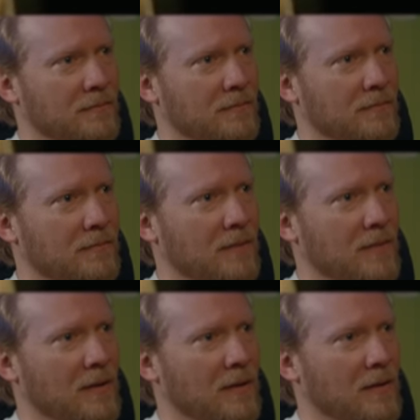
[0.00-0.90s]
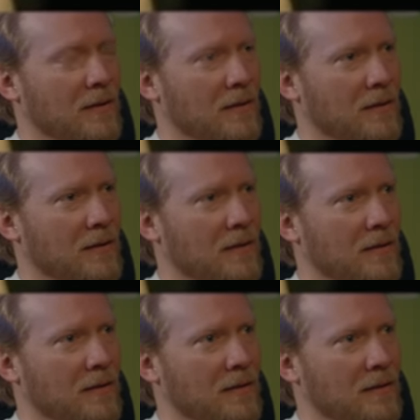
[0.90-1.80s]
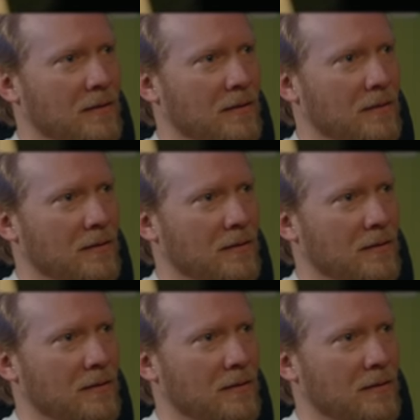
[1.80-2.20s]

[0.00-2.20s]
[no speech]